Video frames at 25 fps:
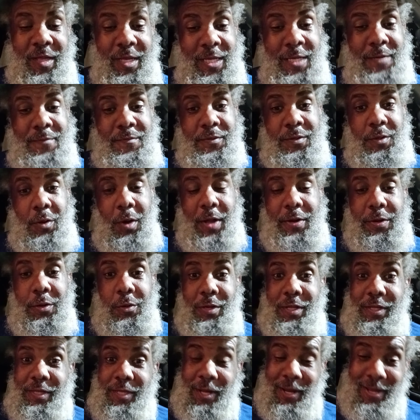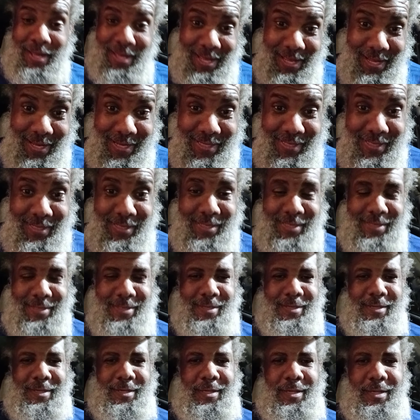Even though I know that there is.
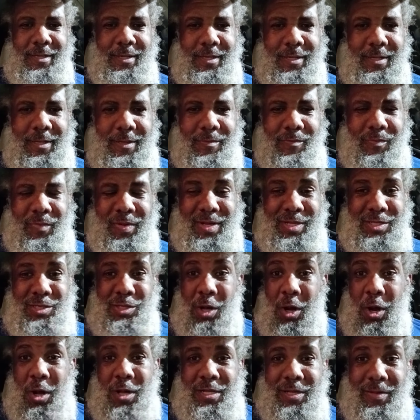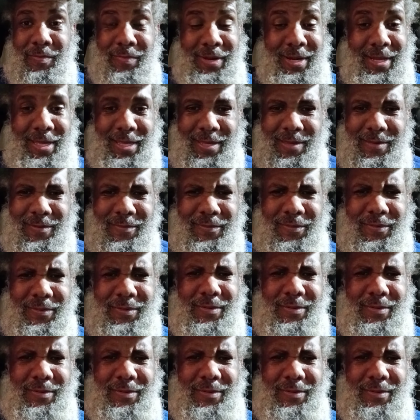But it's hard to believe.